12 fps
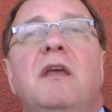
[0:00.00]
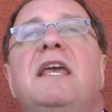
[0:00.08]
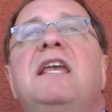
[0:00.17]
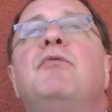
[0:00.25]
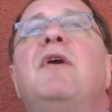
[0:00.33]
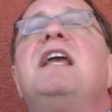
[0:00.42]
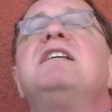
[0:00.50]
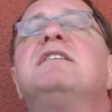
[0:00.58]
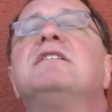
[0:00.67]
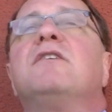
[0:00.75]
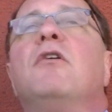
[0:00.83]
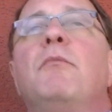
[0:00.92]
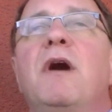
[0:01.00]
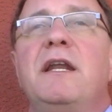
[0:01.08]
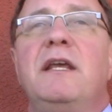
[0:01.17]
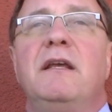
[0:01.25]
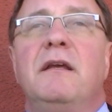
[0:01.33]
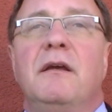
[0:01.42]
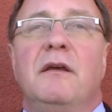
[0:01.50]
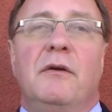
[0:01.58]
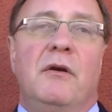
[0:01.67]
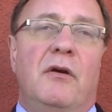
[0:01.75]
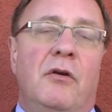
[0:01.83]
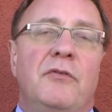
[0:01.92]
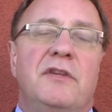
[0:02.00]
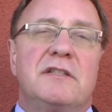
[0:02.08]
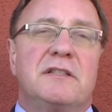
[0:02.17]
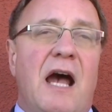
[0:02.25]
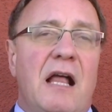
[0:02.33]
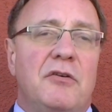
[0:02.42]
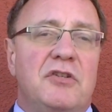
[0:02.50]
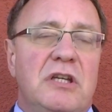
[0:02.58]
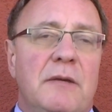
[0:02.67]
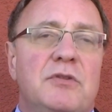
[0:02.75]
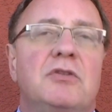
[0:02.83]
He raised his own money, earned the scholarships,